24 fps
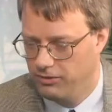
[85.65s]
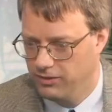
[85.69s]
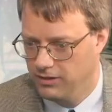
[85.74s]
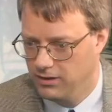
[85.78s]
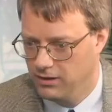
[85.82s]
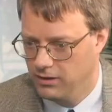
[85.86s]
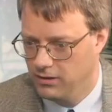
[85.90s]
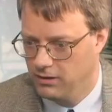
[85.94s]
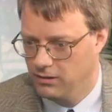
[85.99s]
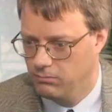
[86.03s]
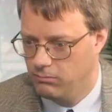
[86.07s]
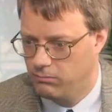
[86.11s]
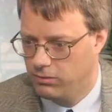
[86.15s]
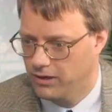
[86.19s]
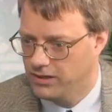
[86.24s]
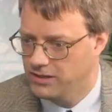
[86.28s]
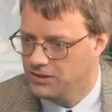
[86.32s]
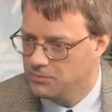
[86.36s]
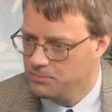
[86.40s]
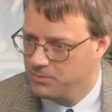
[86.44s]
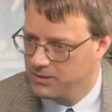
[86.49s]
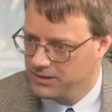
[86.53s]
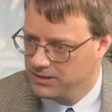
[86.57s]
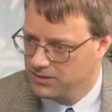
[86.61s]
The
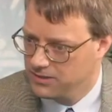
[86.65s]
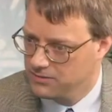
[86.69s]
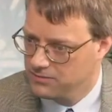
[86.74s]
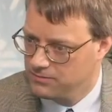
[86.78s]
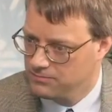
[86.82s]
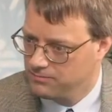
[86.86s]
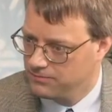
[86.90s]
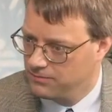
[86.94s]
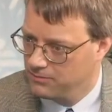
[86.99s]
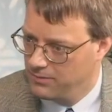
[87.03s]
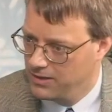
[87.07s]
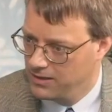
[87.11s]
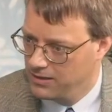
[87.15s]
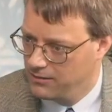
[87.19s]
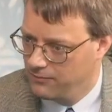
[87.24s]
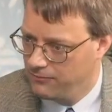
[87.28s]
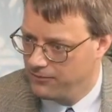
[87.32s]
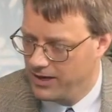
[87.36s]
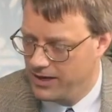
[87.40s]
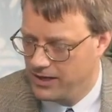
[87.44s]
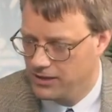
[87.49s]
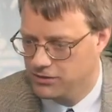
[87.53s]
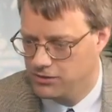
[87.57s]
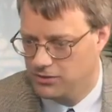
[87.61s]
bright spots for
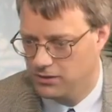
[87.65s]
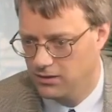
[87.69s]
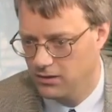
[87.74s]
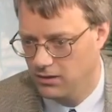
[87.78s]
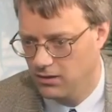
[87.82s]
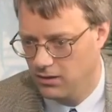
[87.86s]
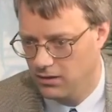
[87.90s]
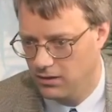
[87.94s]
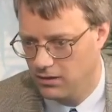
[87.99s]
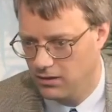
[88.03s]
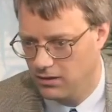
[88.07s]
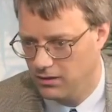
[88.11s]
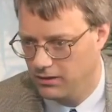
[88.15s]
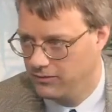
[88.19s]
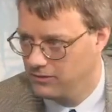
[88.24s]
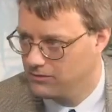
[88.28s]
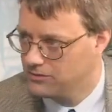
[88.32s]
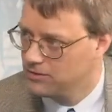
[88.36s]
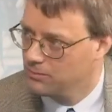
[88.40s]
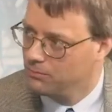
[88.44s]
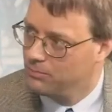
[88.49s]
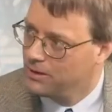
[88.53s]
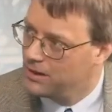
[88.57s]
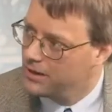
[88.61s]
manufacturing are on
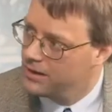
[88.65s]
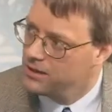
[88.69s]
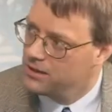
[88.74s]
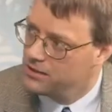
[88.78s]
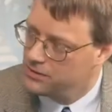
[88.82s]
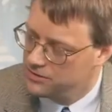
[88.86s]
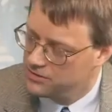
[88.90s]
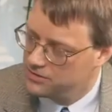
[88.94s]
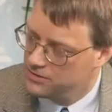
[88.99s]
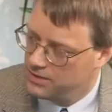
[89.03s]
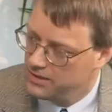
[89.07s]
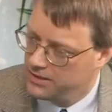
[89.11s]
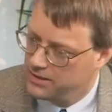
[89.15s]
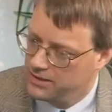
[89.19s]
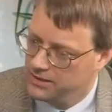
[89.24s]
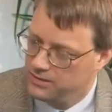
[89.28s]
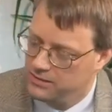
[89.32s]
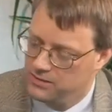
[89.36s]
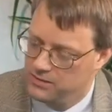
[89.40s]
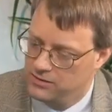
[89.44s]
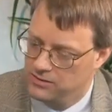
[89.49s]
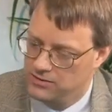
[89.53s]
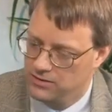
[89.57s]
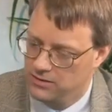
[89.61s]
the supplier
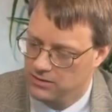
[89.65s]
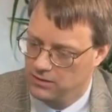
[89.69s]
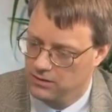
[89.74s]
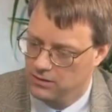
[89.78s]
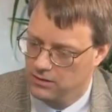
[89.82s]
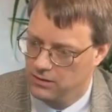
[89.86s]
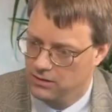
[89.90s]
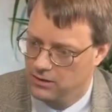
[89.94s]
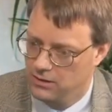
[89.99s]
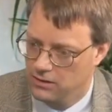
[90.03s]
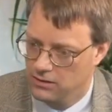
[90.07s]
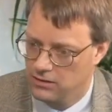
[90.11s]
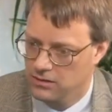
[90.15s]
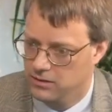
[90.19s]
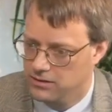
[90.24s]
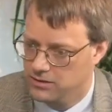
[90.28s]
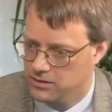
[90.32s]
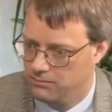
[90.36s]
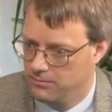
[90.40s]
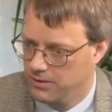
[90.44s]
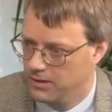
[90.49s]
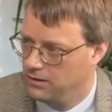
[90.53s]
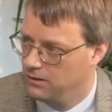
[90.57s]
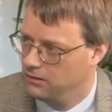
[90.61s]
side. There's a
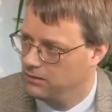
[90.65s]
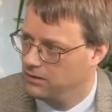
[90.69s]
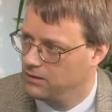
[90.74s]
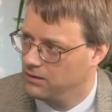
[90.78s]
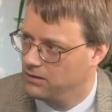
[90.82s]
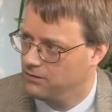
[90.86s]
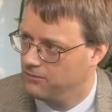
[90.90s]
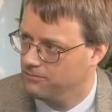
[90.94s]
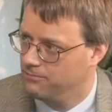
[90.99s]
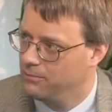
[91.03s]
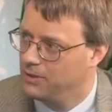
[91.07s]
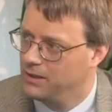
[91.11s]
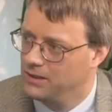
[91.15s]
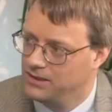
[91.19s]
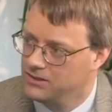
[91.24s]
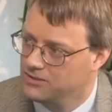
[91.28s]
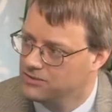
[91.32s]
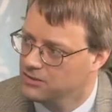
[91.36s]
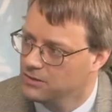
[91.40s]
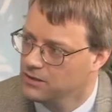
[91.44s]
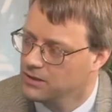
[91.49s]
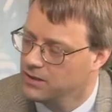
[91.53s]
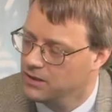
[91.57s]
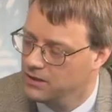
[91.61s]
large amount of
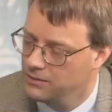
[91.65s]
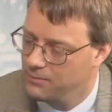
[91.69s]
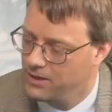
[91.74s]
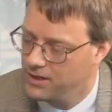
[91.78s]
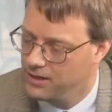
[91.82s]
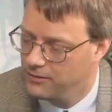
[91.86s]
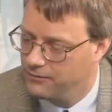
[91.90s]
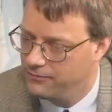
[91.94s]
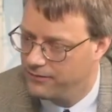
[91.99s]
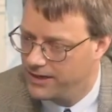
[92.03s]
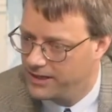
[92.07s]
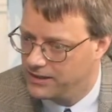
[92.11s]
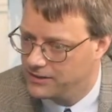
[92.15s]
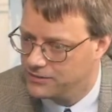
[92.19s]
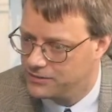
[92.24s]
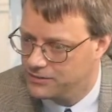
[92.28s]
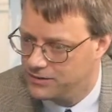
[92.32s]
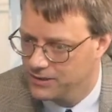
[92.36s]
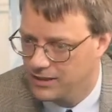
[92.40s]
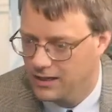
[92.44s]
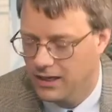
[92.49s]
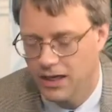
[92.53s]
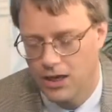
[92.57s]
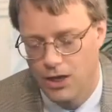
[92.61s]
polysilicon
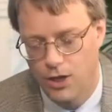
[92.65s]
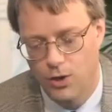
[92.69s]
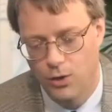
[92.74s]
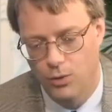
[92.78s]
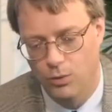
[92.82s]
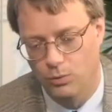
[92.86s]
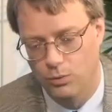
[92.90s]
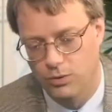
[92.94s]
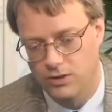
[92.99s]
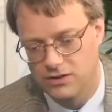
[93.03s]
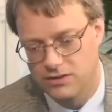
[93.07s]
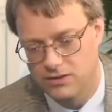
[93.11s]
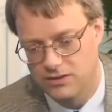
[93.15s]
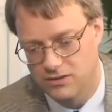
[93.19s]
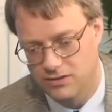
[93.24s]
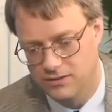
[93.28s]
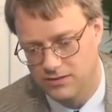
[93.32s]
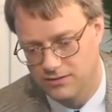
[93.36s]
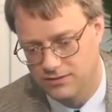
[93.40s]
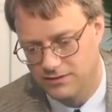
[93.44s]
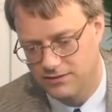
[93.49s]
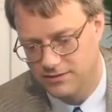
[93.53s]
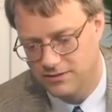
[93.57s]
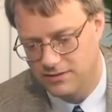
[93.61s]
manufacturing, which
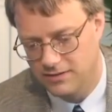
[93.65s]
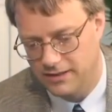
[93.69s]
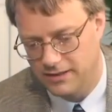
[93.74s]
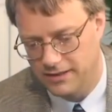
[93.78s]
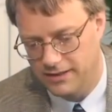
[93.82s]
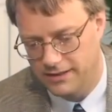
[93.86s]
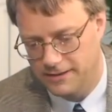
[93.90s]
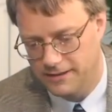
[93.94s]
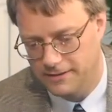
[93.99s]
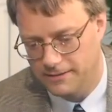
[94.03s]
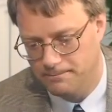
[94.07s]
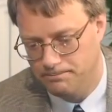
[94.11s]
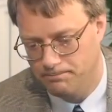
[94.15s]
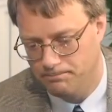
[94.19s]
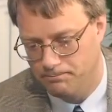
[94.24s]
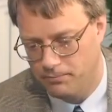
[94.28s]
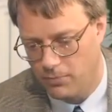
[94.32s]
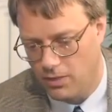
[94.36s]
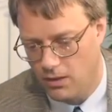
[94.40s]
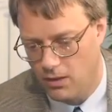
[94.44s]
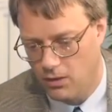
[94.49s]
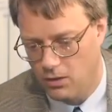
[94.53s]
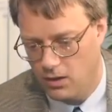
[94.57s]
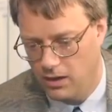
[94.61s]
is
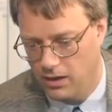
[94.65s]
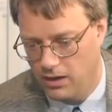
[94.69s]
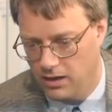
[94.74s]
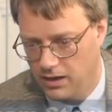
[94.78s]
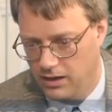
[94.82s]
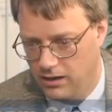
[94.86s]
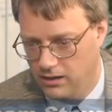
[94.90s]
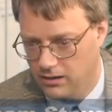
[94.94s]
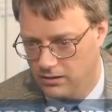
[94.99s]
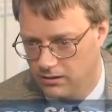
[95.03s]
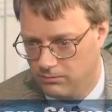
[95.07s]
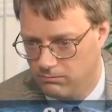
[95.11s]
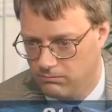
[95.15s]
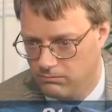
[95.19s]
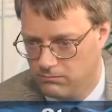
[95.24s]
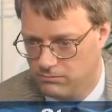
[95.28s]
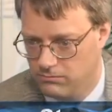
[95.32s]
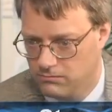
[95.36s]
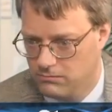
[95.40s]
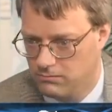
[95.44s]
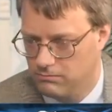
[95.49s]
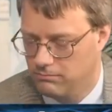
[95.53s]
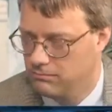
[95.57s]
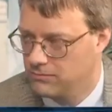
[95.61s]
a
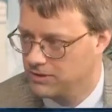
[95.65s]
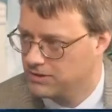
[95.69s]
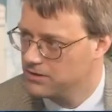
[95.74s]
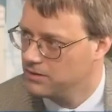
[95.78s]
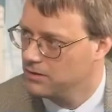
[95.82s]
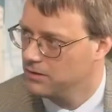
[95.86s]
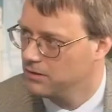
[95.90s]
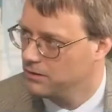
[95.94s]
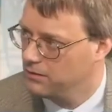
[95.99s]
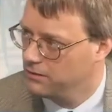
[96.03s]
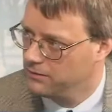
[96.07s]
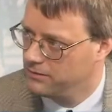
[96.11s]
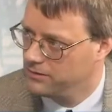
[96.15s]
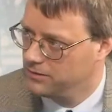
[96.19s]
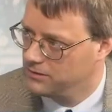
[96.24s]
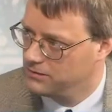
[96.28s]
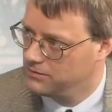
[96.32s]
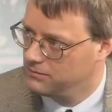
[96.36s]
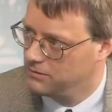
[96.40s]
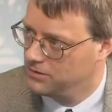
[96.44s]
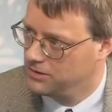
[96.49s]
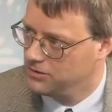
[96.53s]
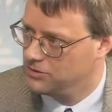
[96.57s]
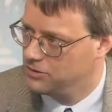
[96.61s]
material that
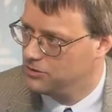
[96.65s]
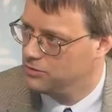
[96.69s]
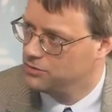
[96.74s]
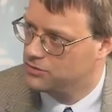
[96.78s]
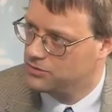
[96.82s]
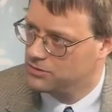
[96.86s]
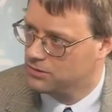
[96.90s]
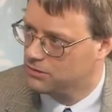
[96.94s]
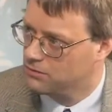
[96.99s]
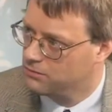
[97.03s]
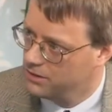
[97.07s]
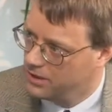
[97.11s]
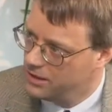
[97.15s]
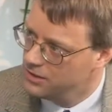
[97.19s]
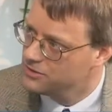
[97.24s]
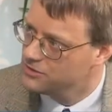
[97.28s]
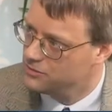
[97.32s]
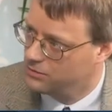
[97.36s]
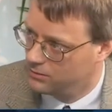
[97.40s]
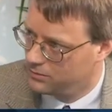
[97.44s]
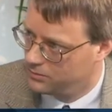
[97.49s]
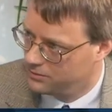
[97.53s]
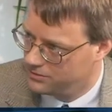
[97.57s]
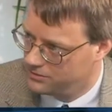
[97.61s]
is used to create
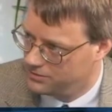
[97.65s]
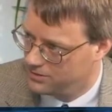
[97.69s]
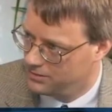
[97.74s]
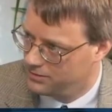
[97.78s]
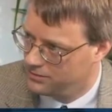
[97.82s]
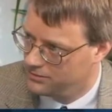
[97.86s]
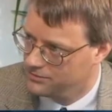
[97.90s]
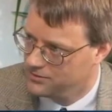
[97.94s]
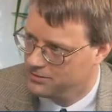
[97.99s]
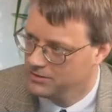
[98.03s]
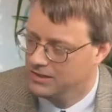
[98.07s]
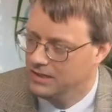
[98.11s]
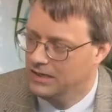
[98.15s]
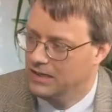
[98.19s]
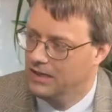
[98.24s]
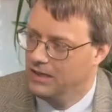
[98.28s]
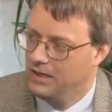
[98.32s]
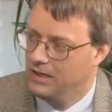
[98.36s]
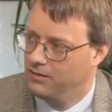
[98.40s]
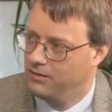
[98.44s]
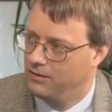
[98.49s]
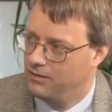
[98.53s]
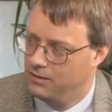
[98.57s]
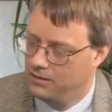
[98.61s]
solar cells,
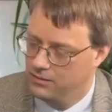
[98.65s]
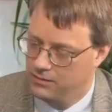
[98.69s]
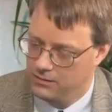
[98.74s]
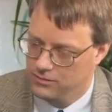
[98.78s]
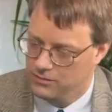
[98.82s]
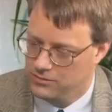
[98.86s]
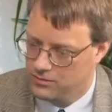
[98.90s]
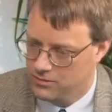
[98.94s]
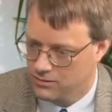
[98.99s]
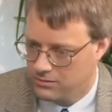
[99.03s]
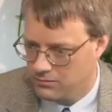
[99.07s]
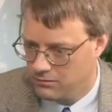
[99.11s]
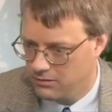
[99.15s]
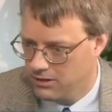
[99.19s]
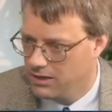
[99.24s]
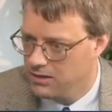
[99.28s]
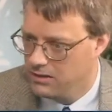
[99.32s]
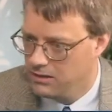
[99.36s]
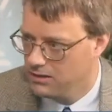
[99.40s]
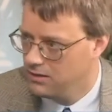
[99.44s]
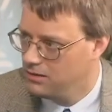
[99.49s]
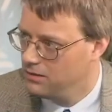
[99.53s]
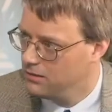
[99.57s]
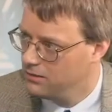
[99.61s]
that is
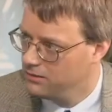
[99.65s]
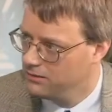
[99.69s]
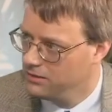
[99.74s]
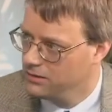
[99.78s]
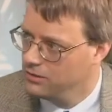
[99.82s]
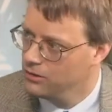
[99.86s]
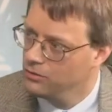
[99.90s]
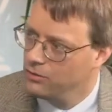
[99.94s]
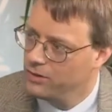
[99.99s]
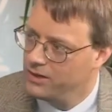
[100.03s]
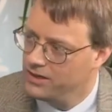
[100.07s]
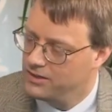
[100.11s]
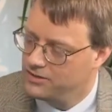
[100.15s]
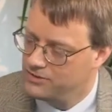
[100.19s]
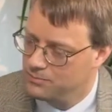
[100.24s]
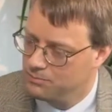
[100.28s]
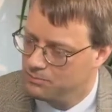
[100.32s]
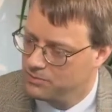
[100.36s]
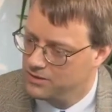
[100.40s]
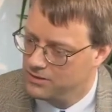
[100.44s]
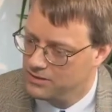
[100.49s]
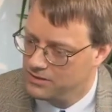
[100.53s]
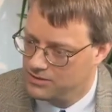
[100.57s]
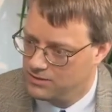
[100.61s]
created here in the US
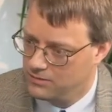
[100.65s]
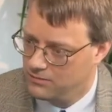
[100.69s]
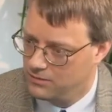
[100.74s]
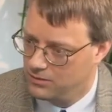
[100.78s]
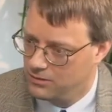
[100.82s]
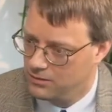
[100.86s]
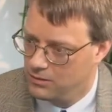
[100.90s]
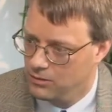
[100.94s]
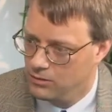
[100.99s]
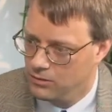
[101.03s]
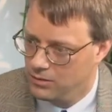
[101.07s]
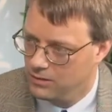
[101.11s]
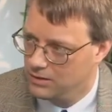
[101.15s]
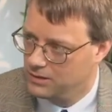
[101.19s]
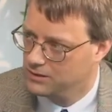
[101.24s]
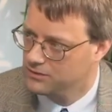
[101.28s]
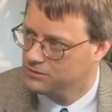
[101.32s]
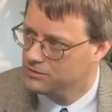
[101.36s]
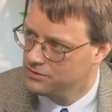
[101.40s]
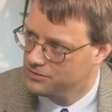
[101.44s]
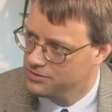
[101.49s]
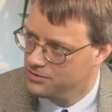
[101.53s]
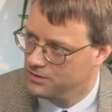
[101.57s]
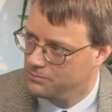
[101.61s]
because of our lower
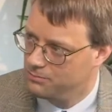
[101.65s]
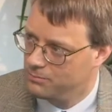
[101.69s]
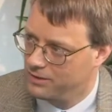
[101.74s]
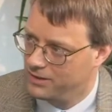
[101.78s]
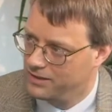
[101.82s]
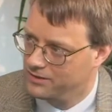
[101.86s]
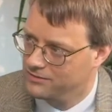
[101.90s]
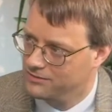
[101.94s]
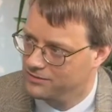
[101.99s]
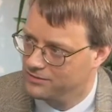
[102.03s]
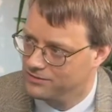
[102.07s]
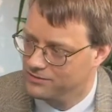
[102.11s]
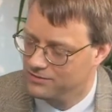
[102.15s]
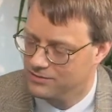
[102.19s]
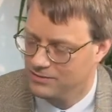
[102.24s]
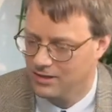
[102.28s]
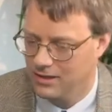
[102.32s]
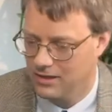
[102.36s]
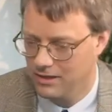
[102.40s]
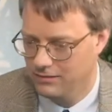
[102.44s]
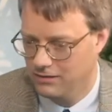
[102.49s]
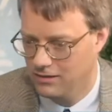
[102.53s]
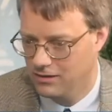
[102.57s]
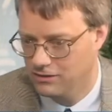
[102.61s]
electricity prices,
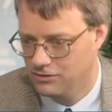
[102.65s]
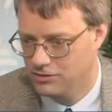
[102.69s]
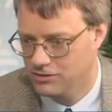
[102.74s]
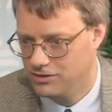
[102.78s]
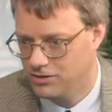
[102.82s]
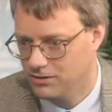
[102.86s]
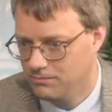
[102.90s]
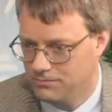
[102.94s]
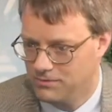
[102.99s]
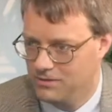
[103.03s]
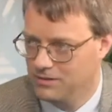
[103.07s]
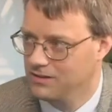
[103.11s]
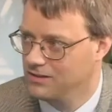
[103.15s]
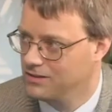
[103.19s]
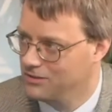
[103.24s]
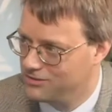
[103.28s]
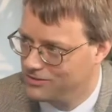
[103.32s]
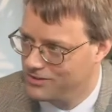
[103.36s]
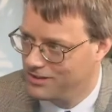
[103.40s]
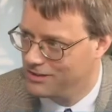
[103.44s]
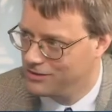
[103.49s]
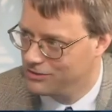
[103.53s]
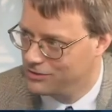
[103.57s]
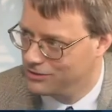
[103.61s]
and then shipped to
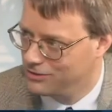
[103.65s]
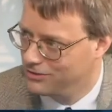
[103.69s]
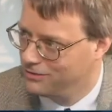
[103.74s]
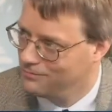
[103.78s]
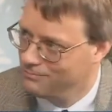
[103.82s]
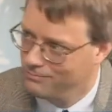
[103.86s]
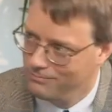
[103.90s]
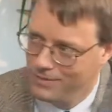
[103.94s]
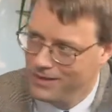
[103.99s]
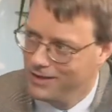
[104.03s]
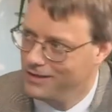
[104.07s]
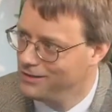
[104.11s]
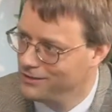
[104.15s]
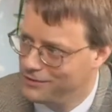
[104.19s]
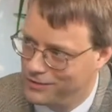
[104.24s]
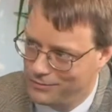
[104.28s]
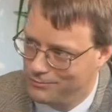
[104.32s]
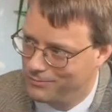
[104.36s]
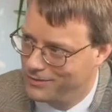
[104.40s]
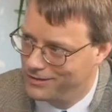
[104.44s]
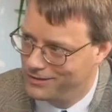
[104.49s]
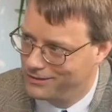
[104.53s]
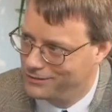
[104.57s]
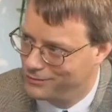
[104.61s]
East Asia, made
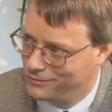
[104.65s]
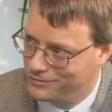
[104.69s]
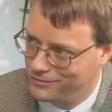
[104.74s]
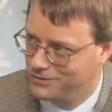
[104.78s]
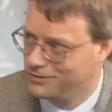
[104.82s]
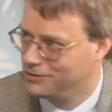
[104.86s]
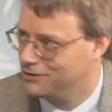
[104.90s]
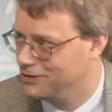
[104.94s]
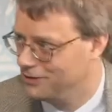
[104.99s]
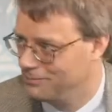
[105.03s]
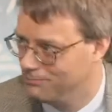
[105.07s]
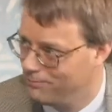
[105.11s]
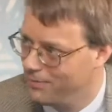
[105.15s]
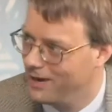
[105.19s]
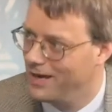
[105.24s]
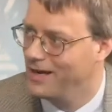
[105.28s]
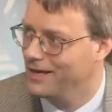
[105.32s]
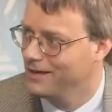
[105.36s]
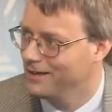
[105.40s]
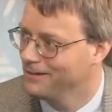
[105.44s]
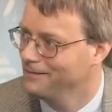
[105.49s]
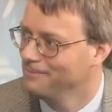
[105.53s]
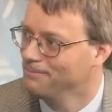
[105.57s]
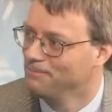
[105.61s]
into modules and shipped
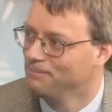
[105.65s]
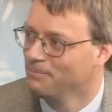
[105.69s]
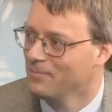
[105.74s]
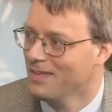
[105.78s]
back.